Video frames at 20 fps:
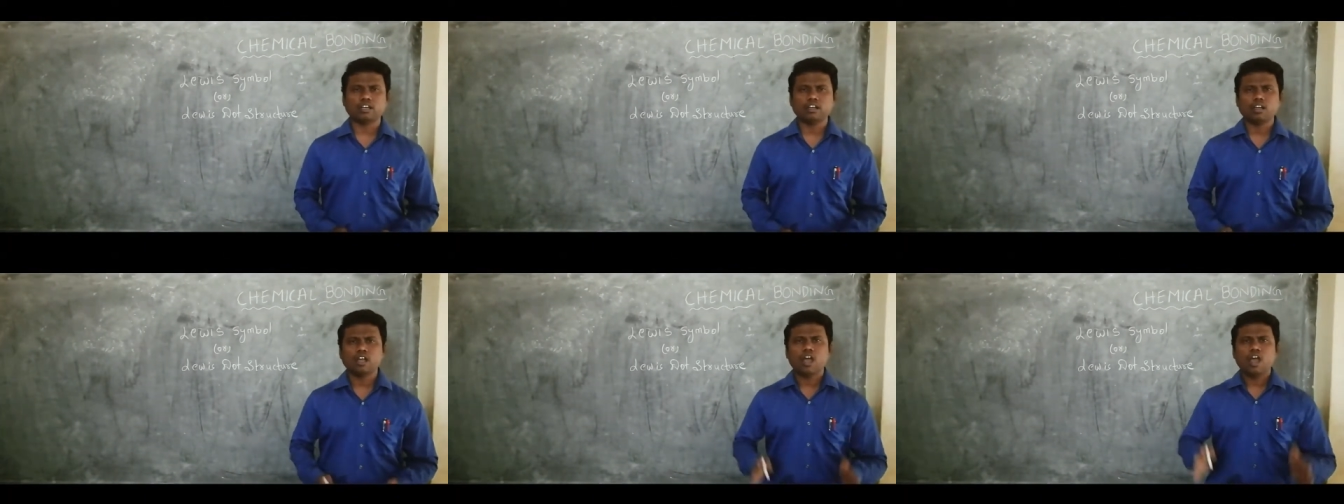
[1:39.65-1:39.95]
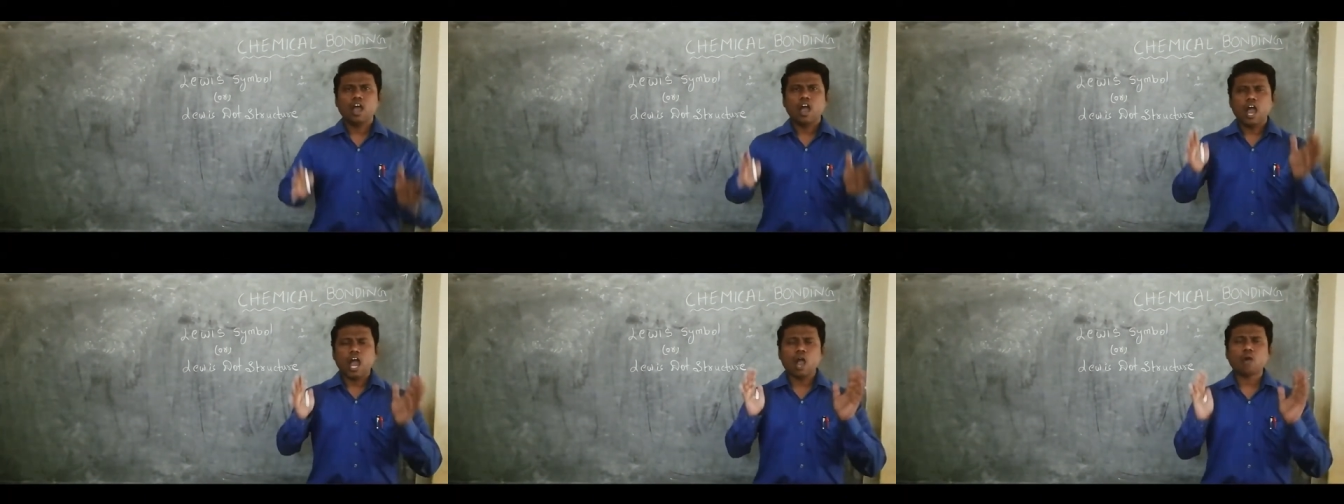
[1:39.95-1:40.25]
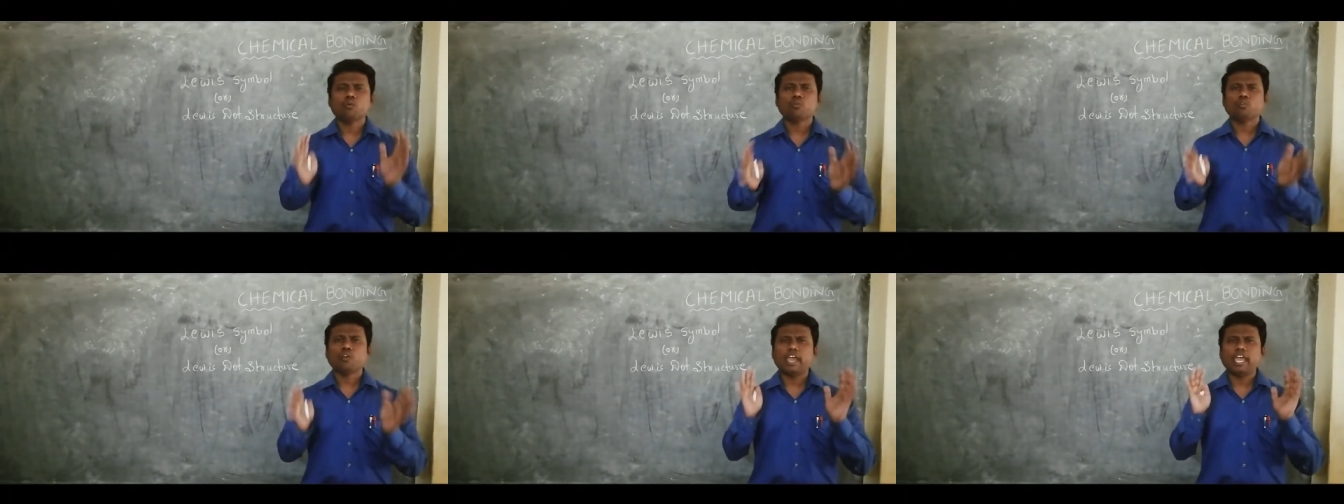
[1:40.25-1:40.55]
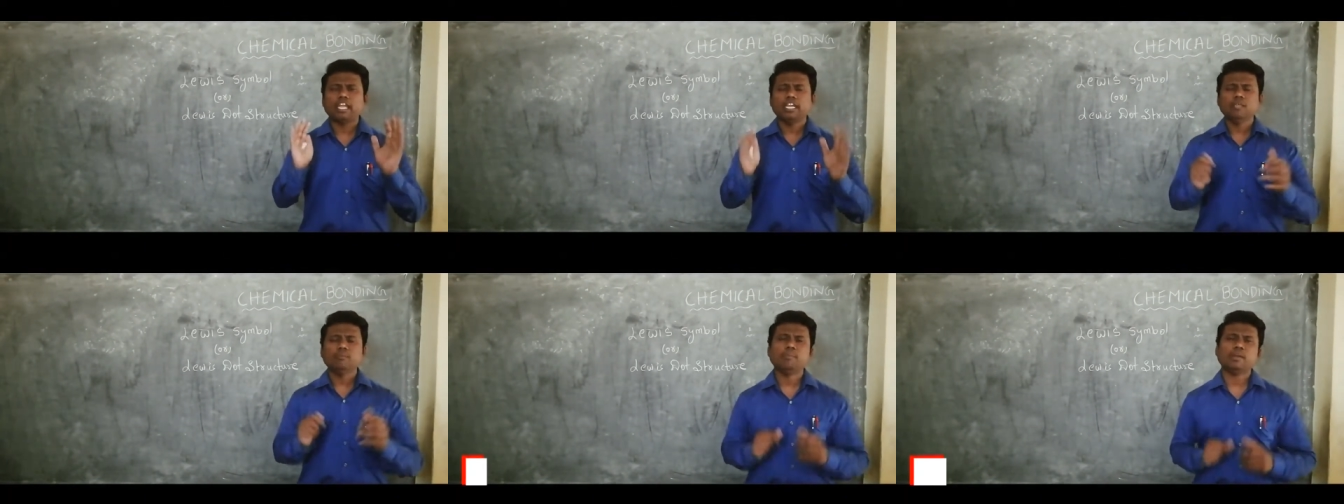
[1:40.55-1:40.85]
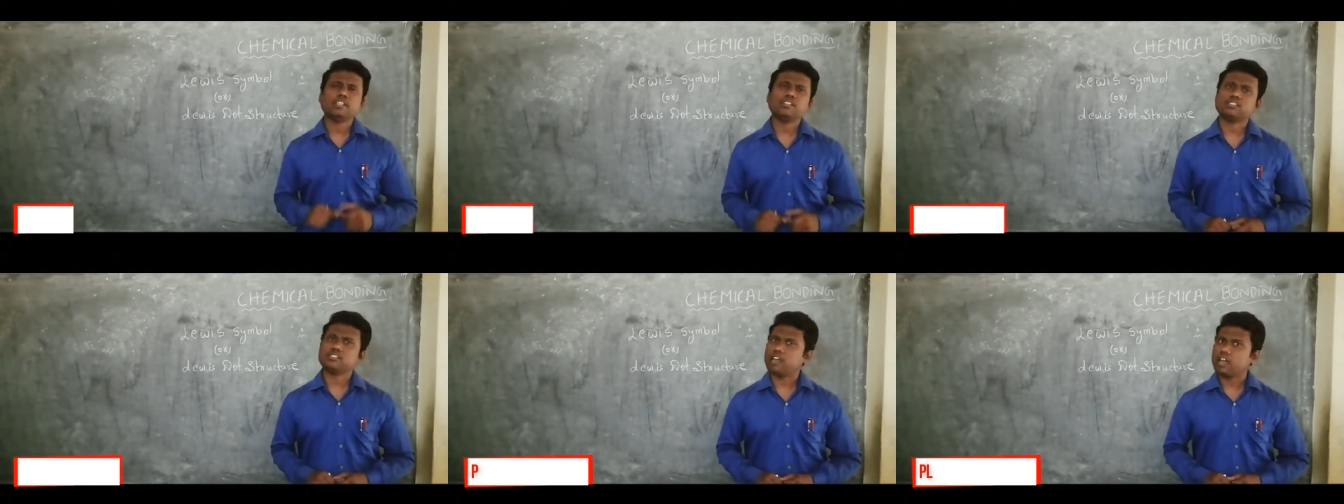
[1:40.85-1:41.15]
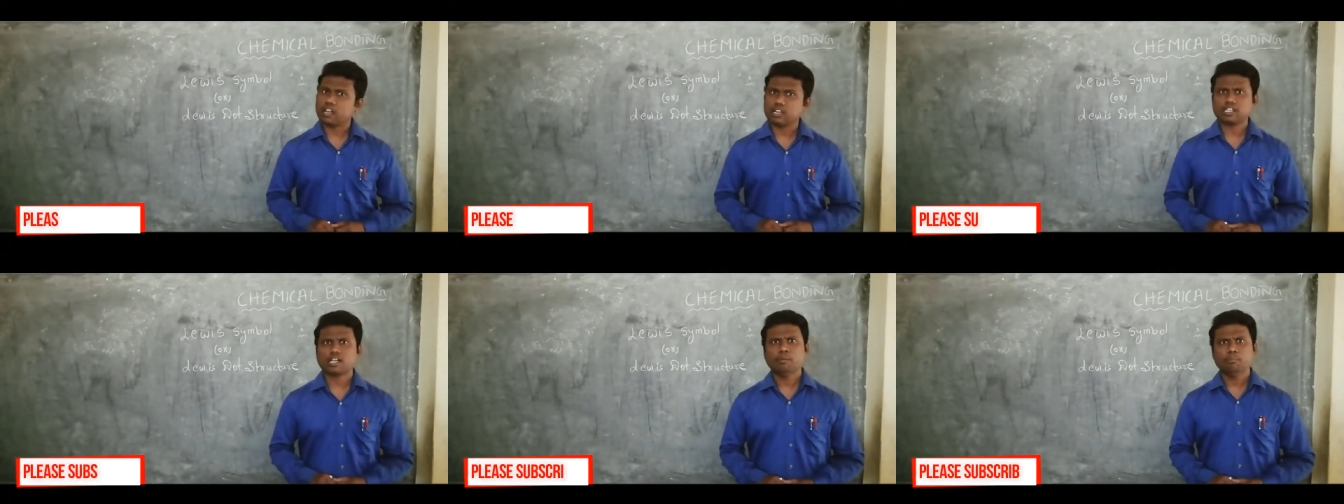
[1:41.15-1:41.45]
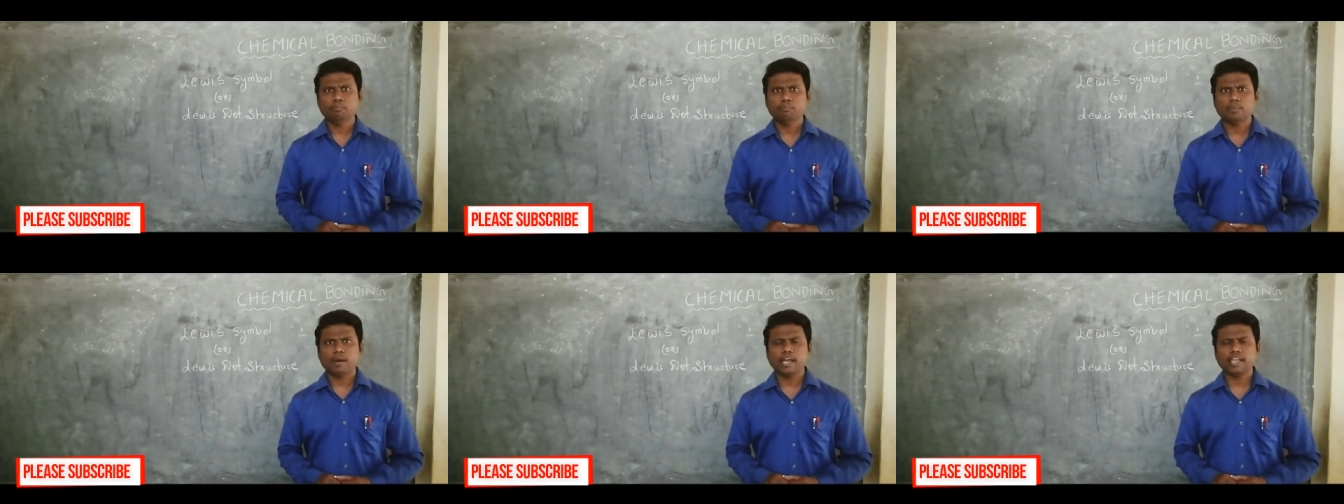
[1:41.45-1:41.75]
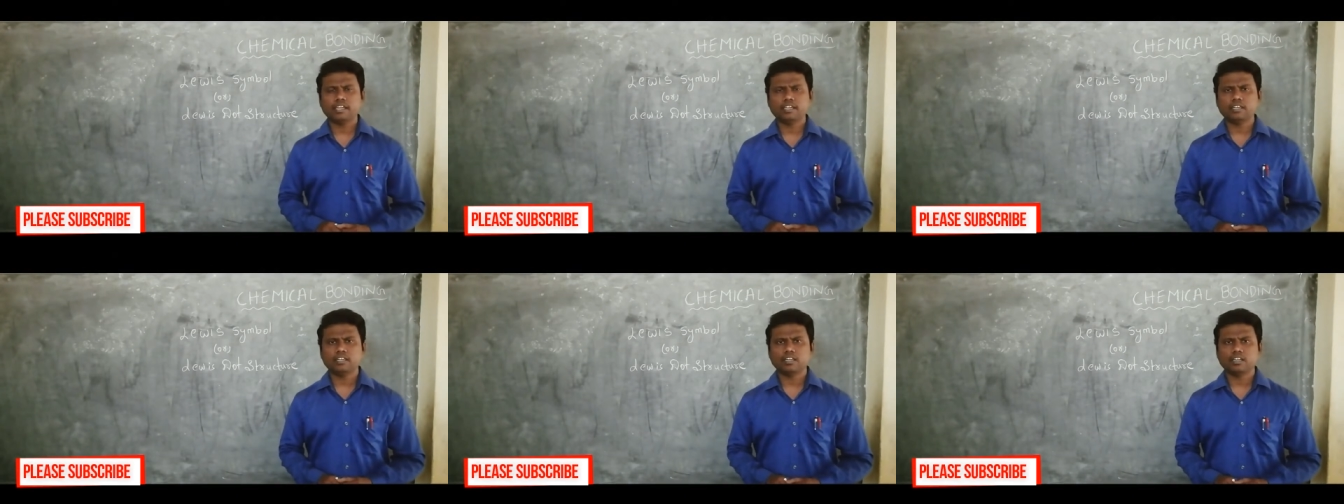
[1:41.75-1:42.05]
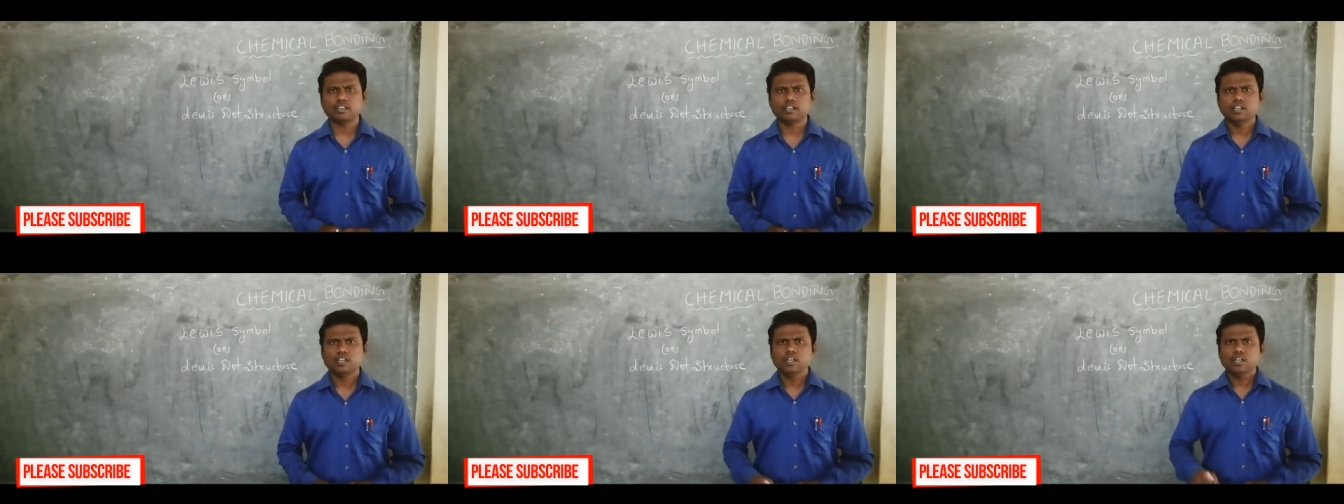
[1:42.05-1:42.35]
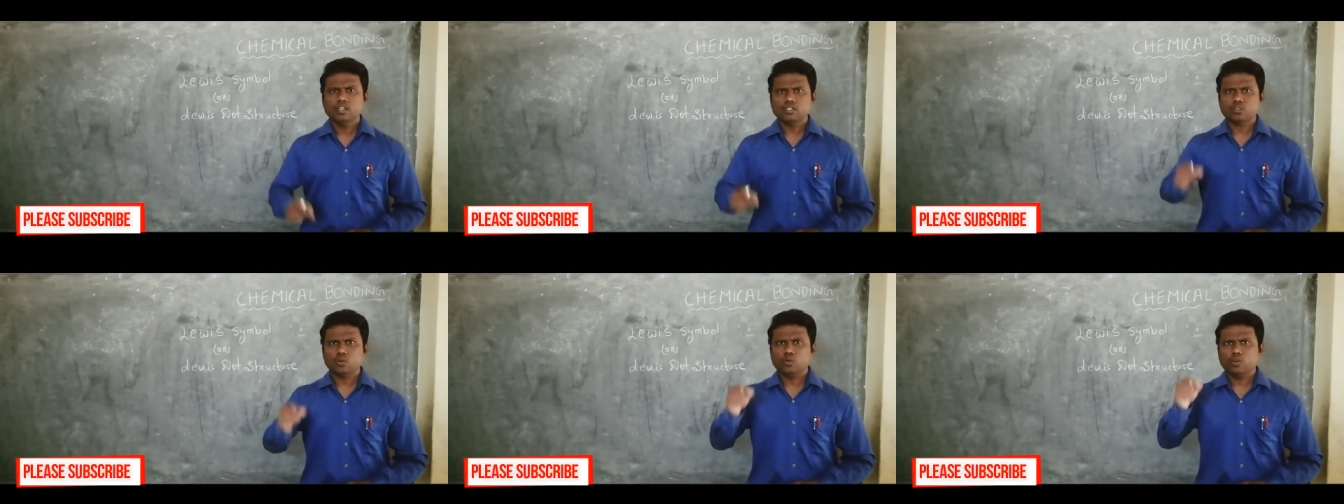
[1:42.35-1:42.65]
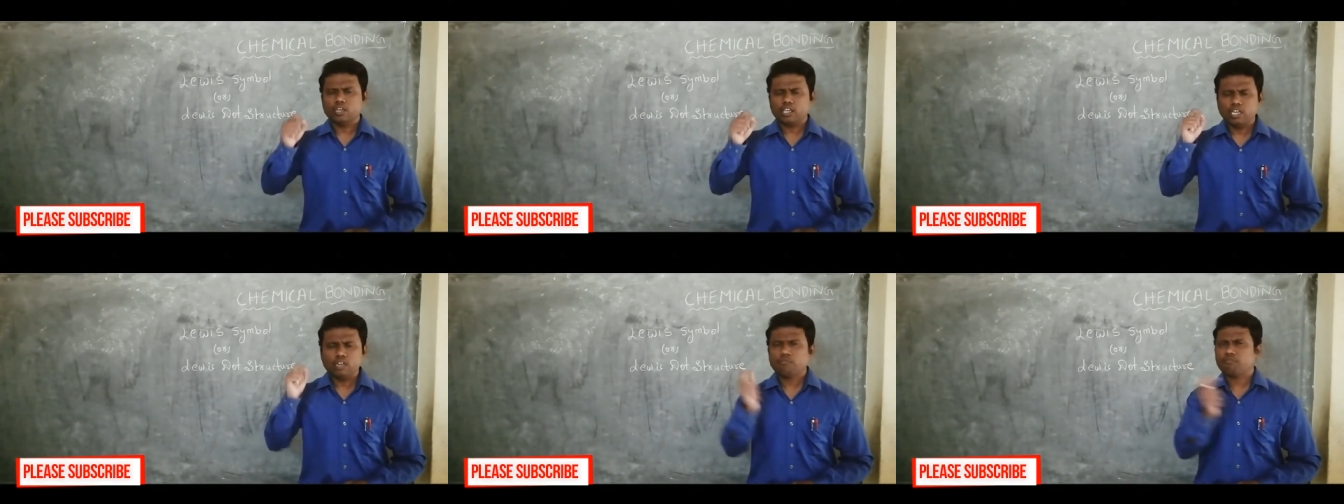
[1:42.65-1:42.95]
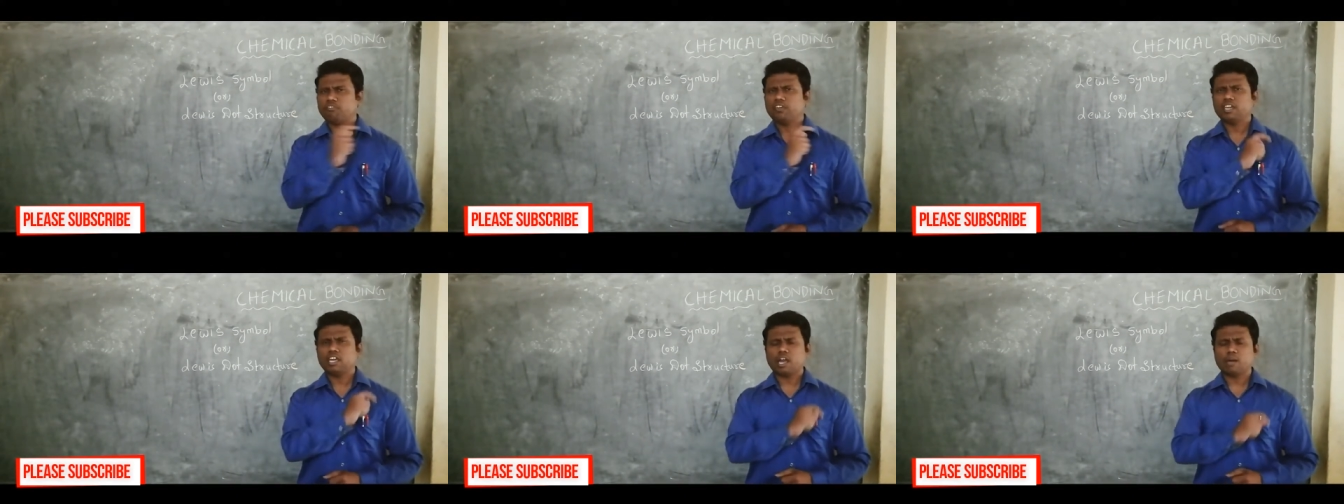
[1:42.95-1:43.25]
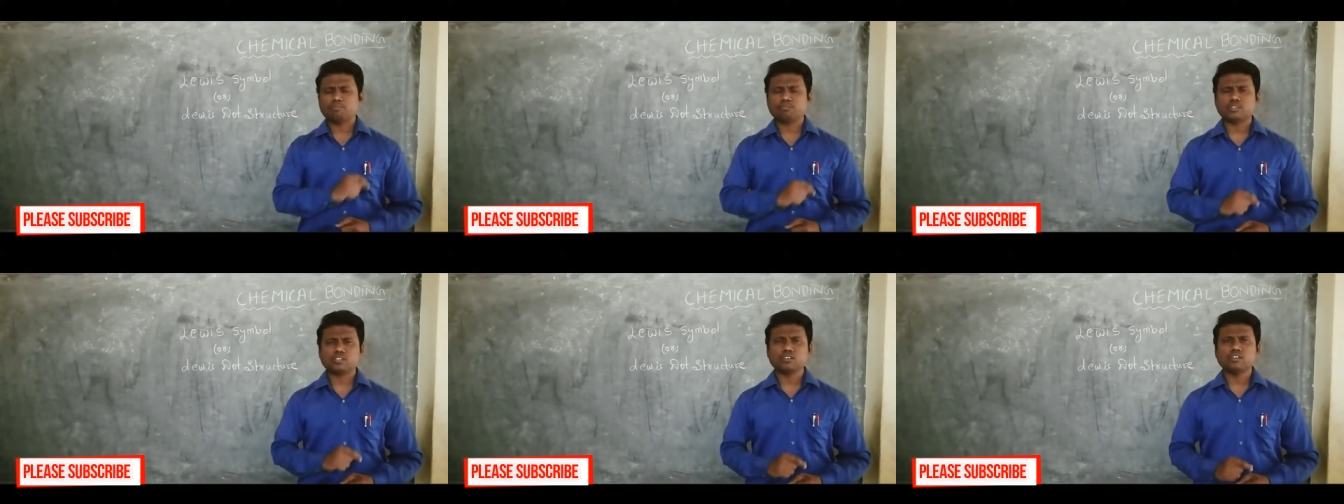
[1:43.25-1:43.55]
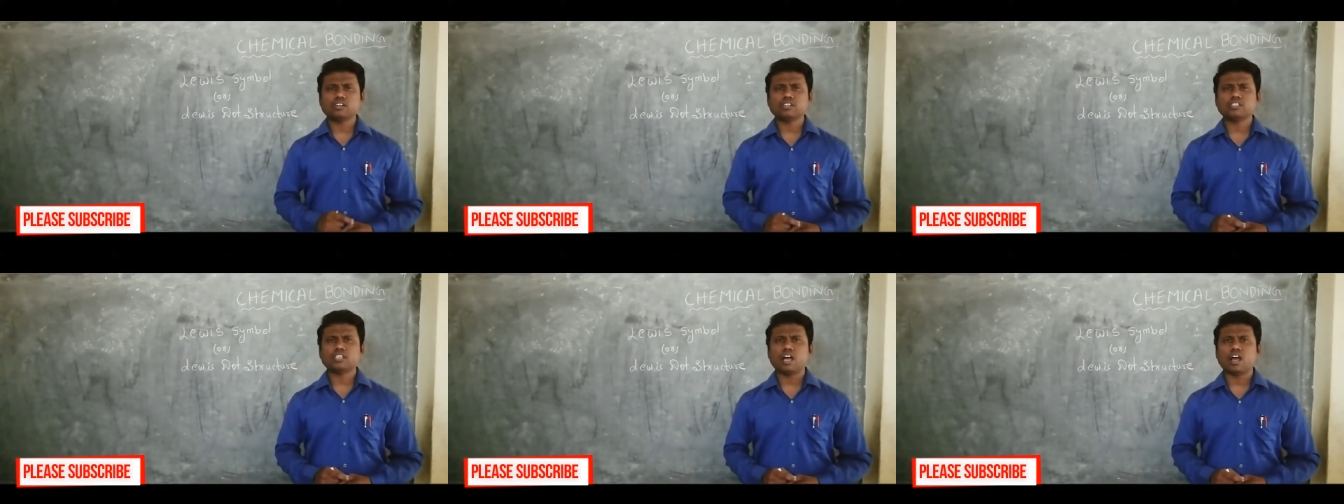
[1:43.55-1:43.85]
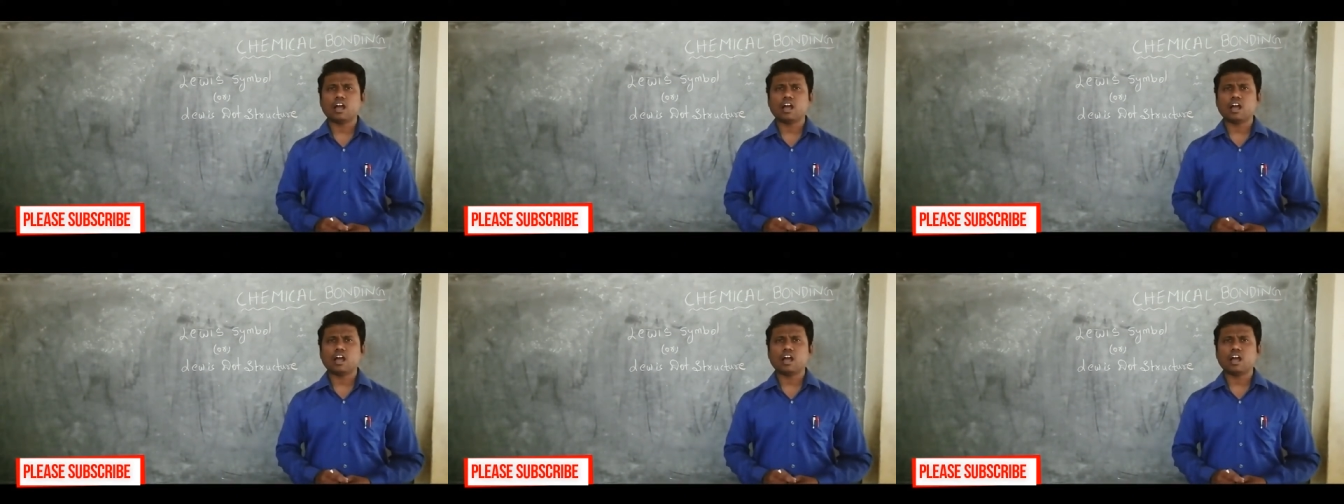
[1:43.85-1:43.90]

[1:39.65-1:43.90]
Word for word: how elements are combined so if we observe the